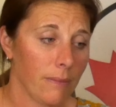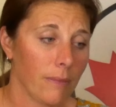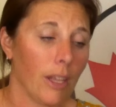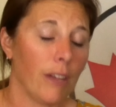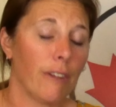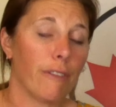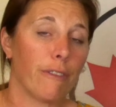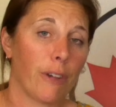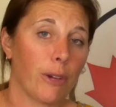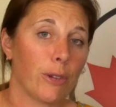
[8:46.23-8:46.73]

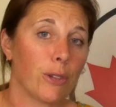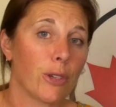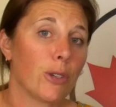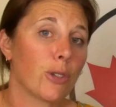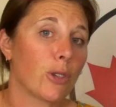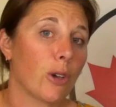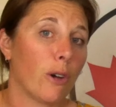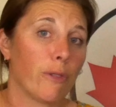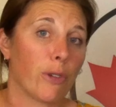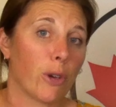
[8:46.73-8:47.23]

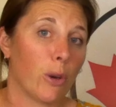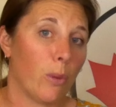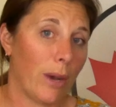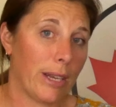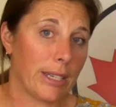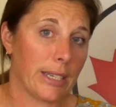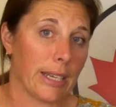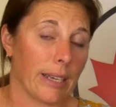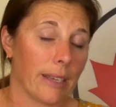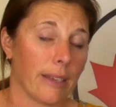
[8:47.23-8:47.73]
Photos of your
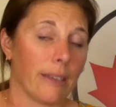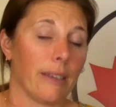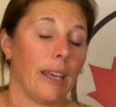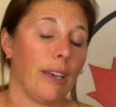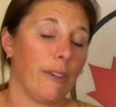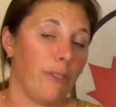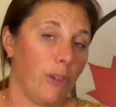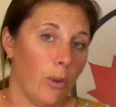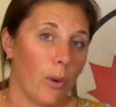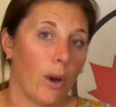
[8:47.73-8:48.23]
wedding,
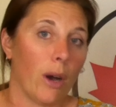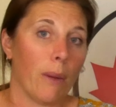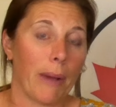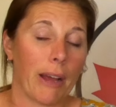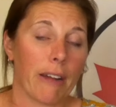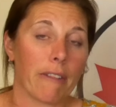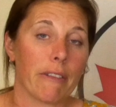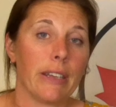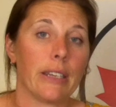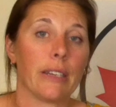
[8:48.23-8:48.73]
if you are
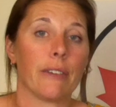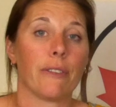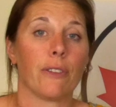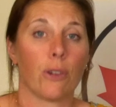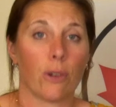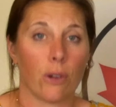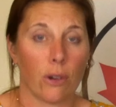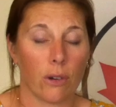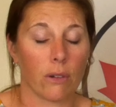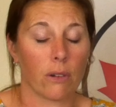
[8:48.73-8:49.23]
married, if you're
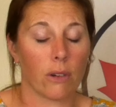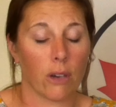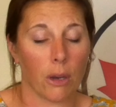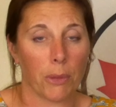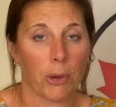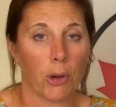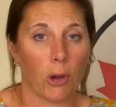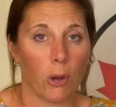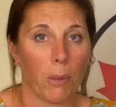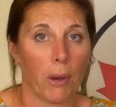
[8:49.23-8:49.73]
not
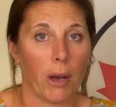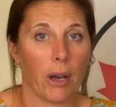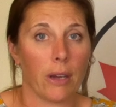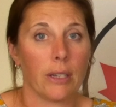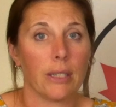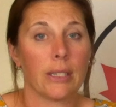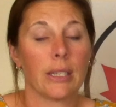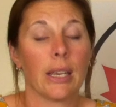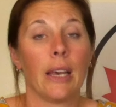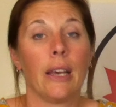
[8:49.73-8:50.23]
common law
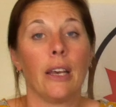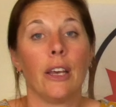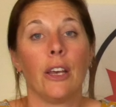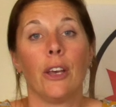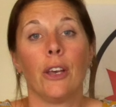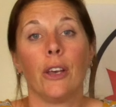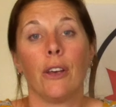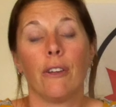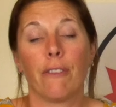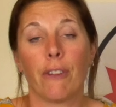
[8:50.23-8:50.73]
partners,
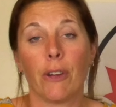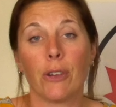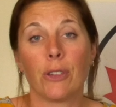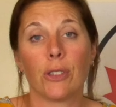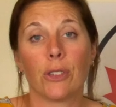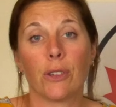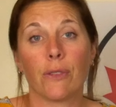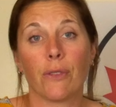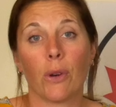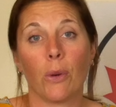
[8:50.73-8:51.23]

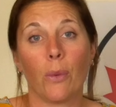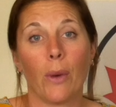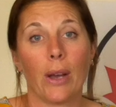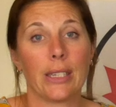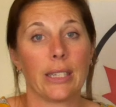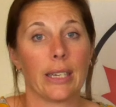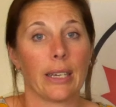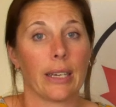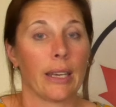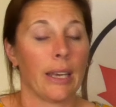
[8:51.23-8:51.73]
photos of your
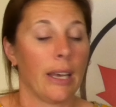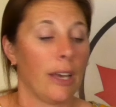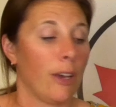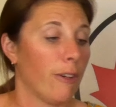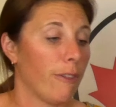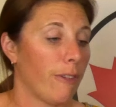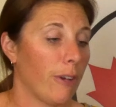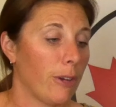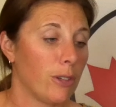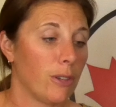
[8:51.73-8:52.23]
wedding,
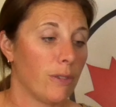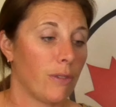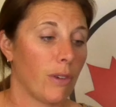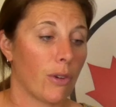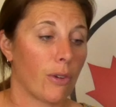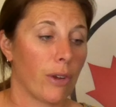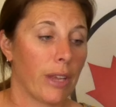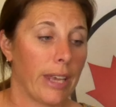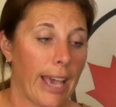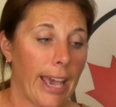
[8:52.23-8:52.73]
photos of
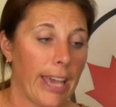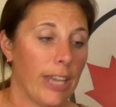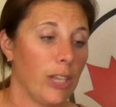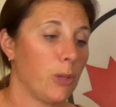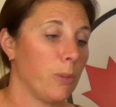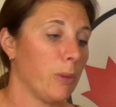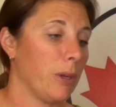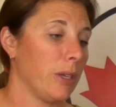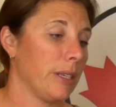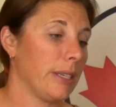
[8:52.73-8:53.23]
your
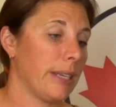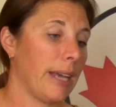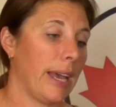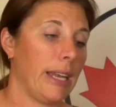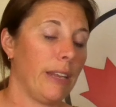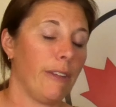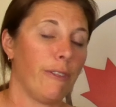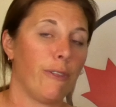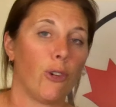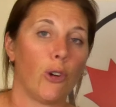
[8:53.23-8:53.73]
engagement,
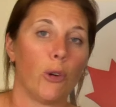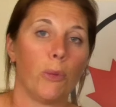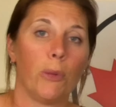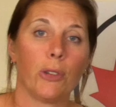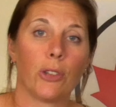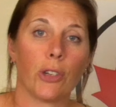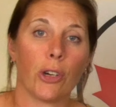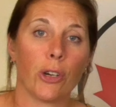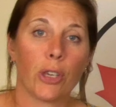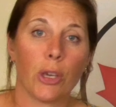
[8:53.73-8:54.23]
any formal
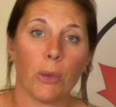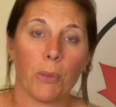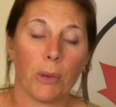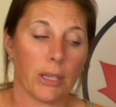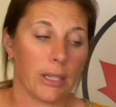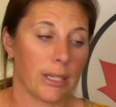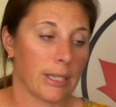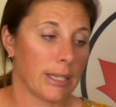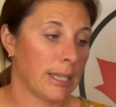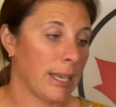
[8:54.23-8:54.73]

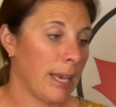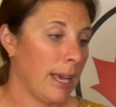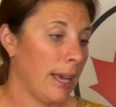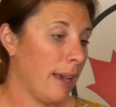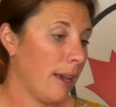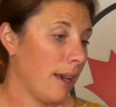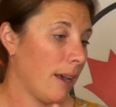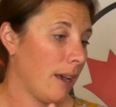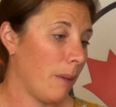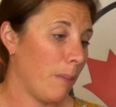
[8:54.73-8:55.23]
documents,
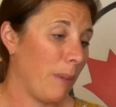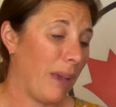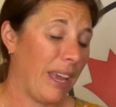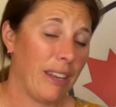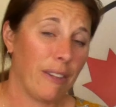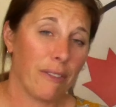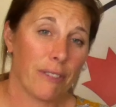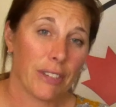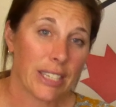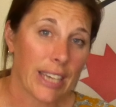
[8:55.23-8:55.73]
um,
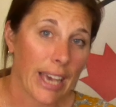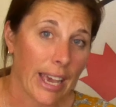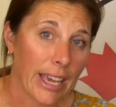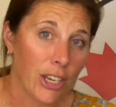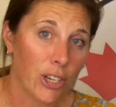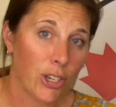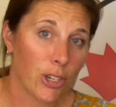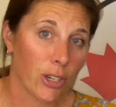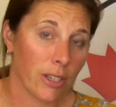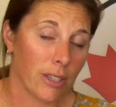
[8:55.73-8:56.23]

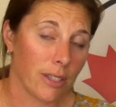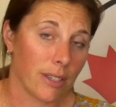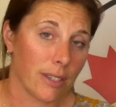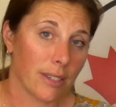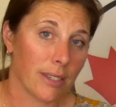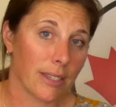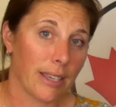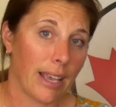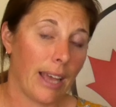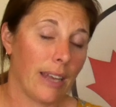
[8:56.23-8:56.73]

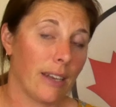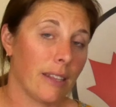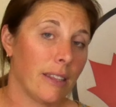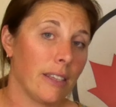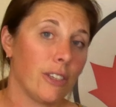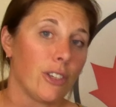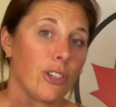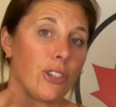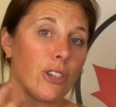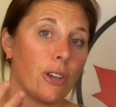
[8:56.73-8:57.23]
invitations,
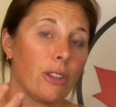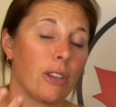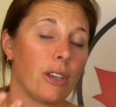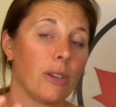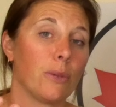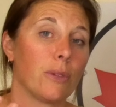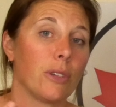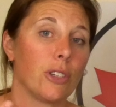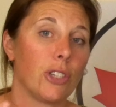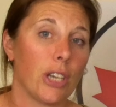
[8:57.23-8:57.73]
anything to show that it
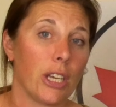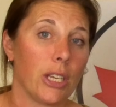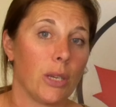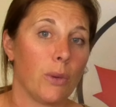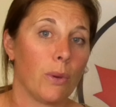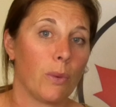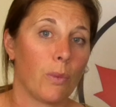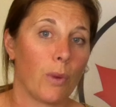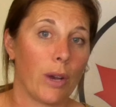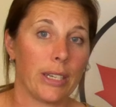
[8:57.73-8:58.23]
was a
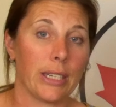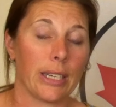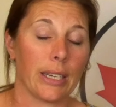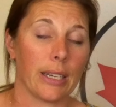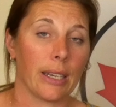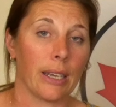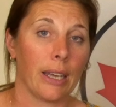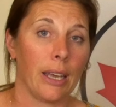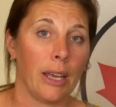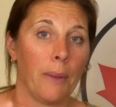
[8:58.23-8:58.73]
genuine
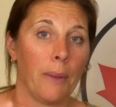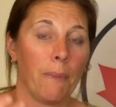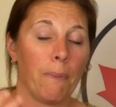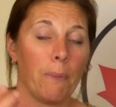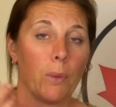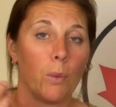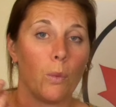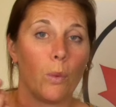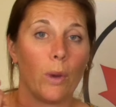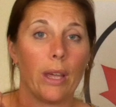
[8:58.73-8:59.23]
wedding
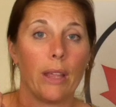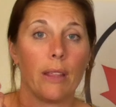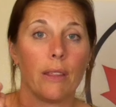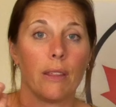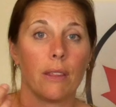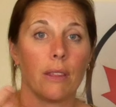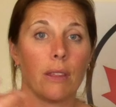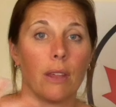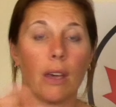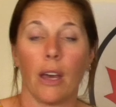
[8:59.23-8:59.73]
with
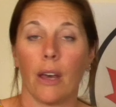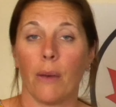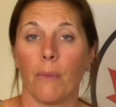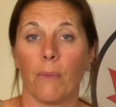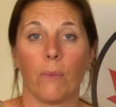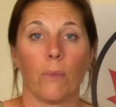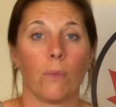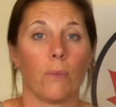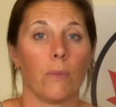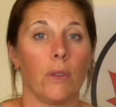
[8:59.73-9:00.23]

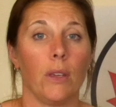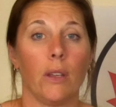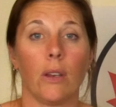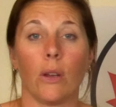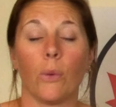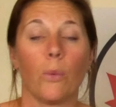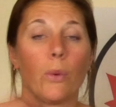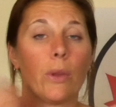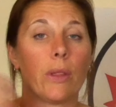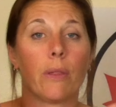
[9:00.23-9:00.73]
um, you
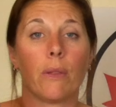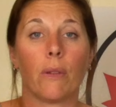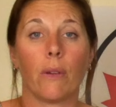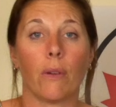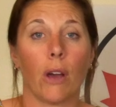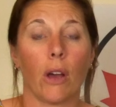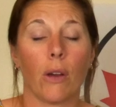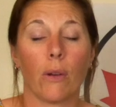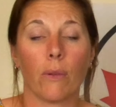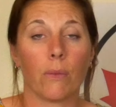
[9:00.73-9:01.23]
know with
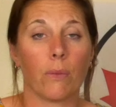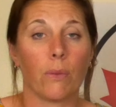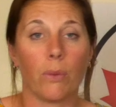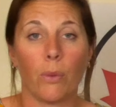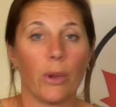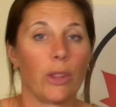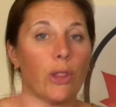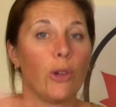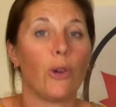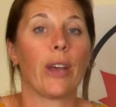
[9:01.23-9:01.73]
uh,
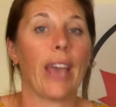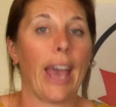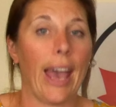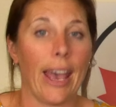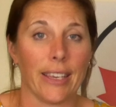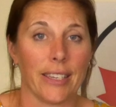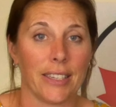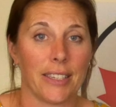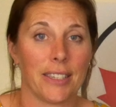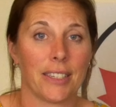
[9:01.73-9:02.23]
with your
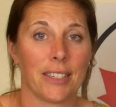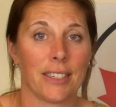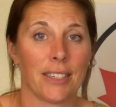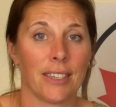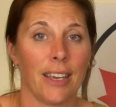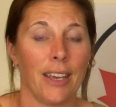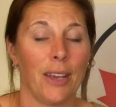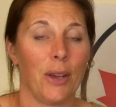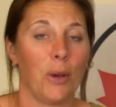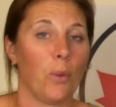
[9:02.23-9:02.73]
guests
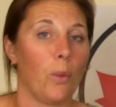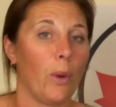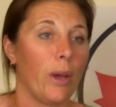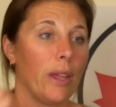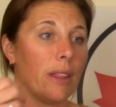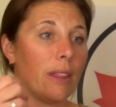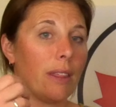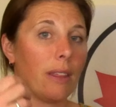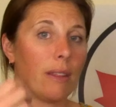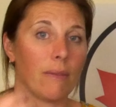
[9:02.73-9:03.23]

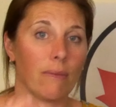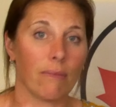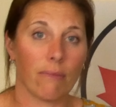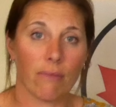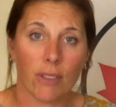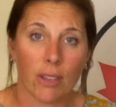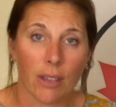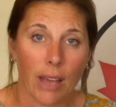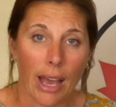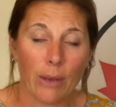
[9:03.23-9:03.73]
with
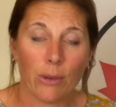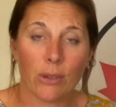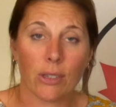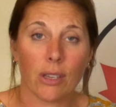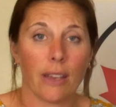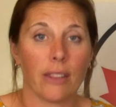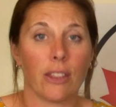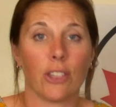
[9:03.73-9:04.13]
the, outside the